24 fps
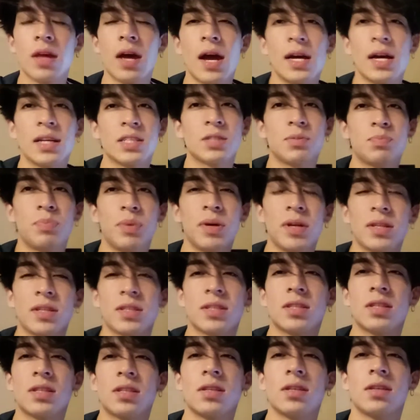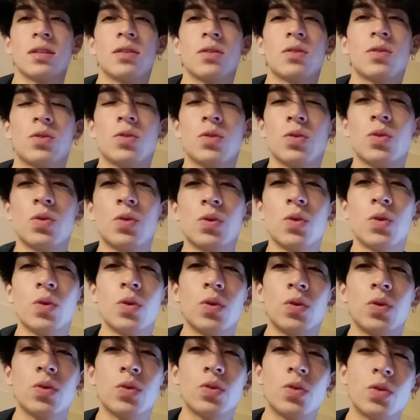aspects
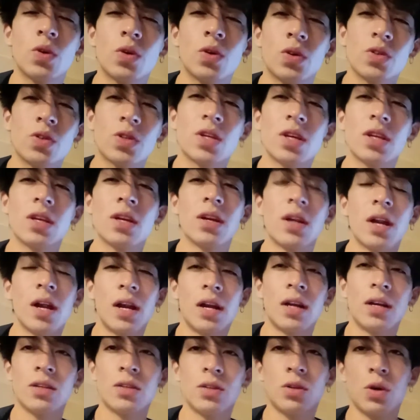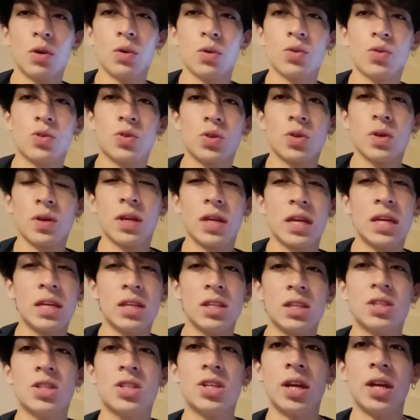to consider are those
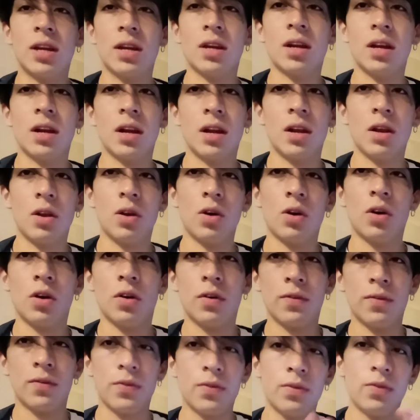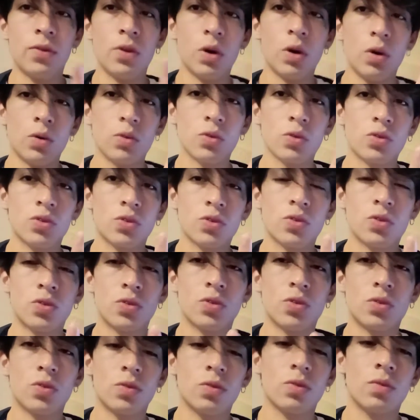in general of
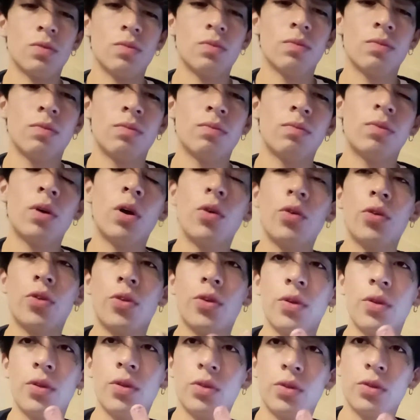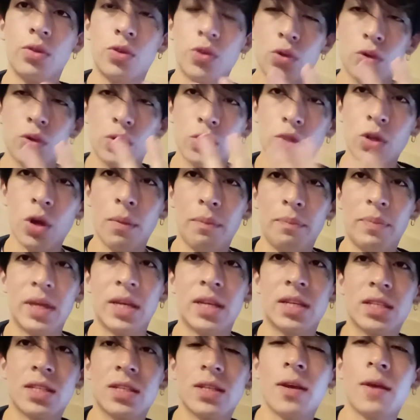those both two
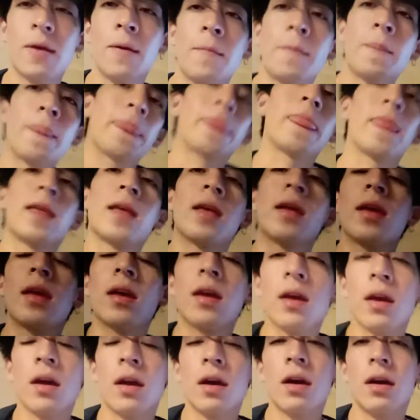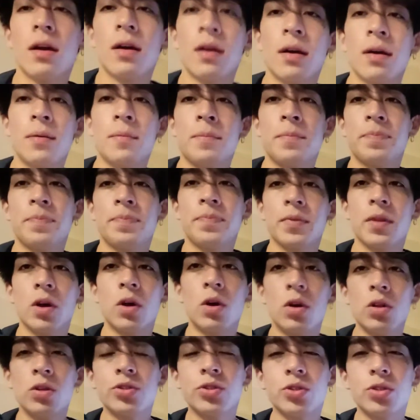topics.
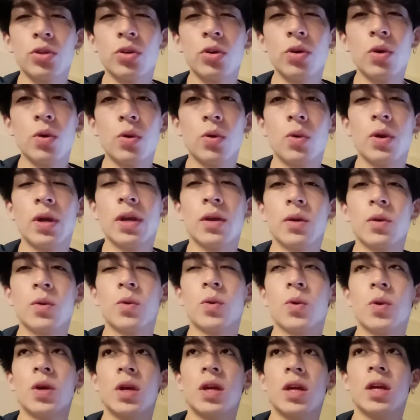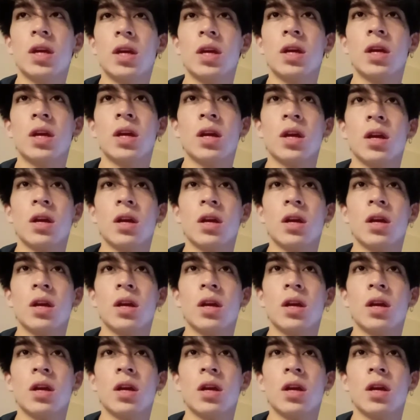Also, when we